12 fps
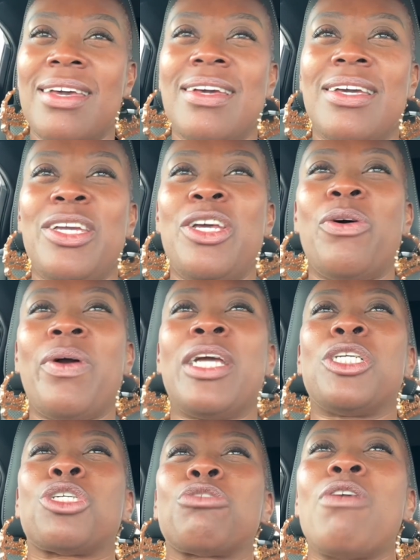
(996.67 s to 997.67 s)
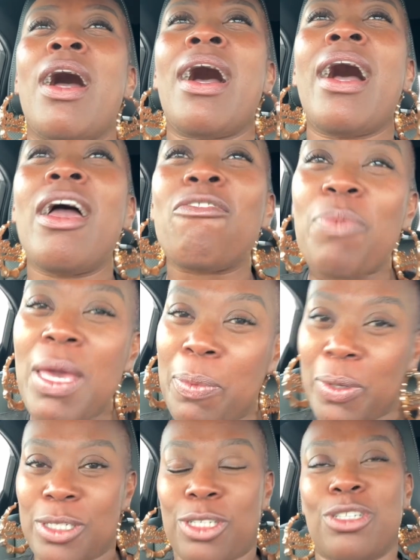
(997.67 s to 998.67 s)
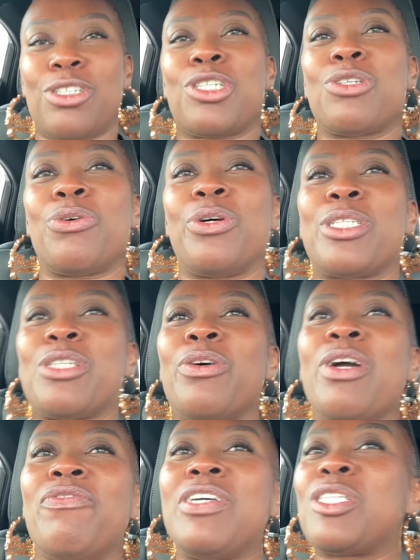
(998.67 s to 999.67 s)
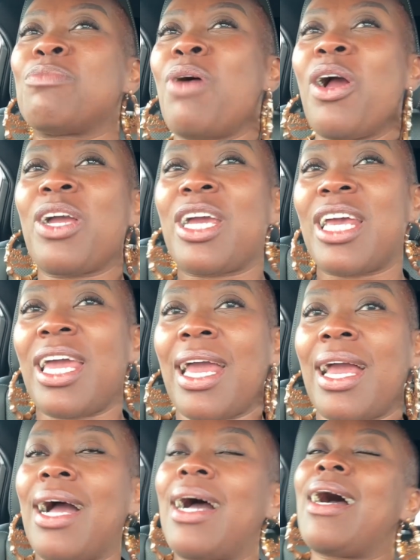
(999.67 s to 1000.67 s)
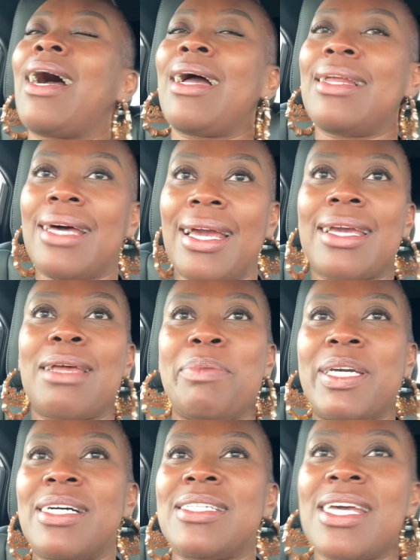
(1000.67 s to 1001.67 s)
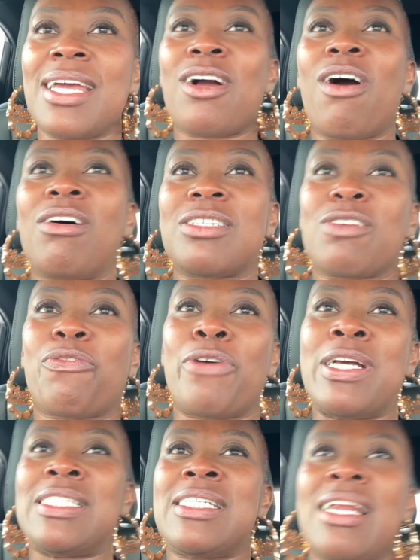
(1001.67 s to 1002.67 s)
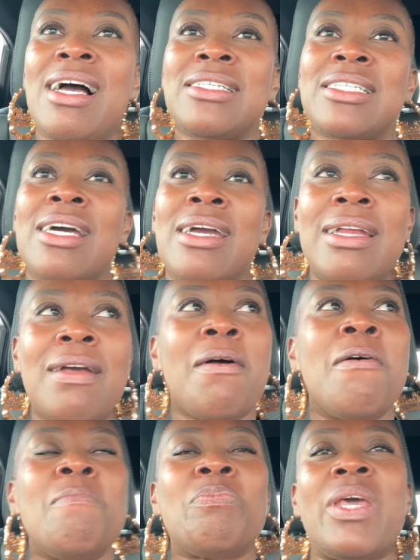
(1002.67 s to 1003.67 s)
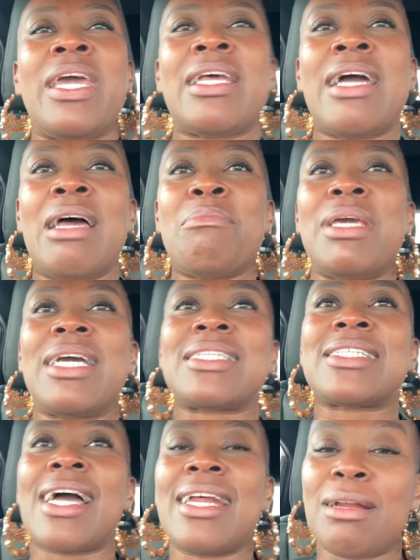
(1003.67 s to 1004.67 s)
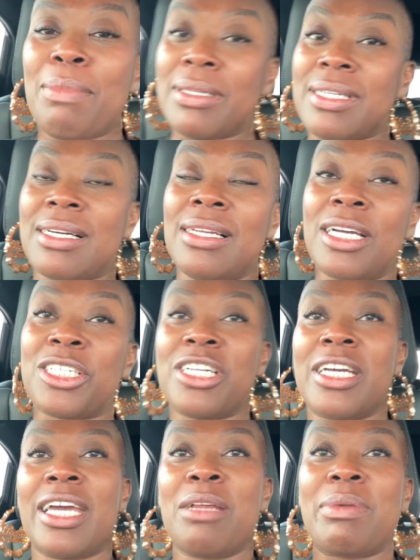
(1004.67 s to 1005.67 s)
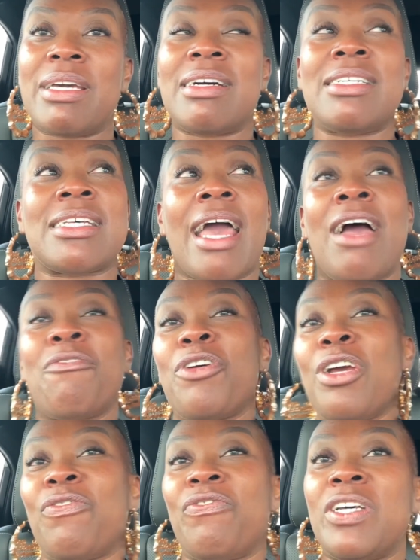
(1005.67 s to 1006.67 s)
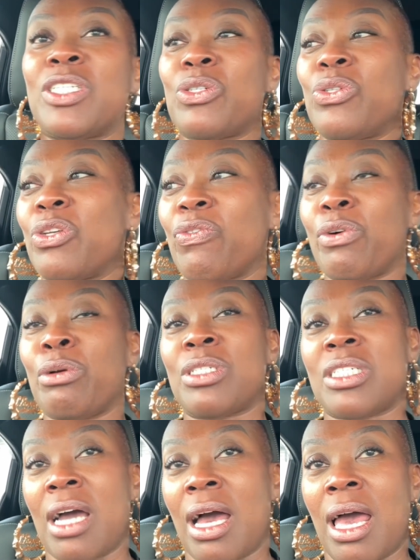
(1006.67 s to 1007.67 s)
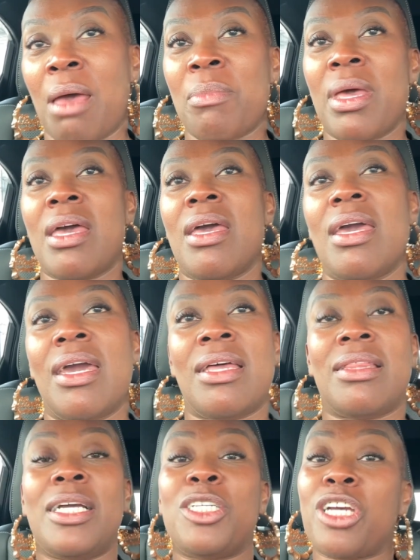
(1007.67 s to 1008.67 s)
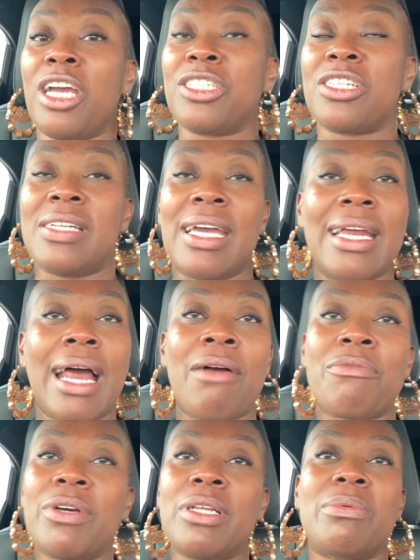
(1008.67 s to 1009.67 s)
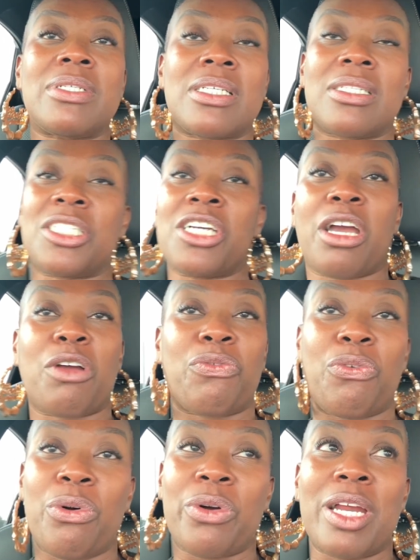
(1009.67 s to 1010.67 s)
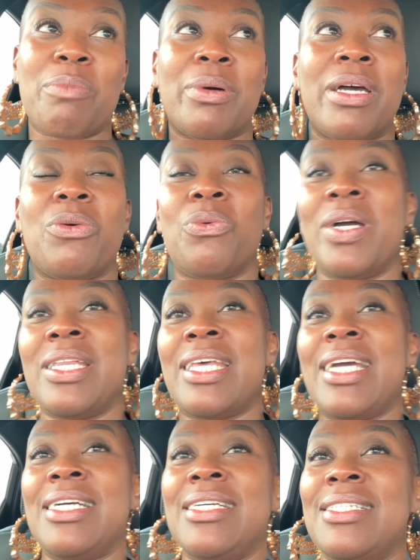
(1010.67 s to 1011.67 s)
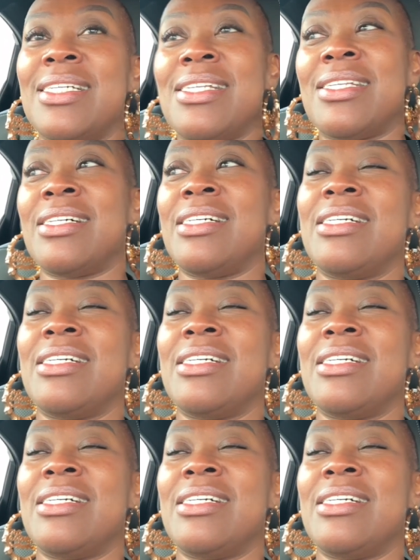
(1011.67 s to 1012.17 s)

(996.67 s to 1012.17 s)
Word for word: you know, and drive people into the store. So if it's marketing, I like it because it caused the frenzy last night. It got me excited about the collection again because after it fizzled the first time and they changed the date, I really wasn't checking for it. But when they did the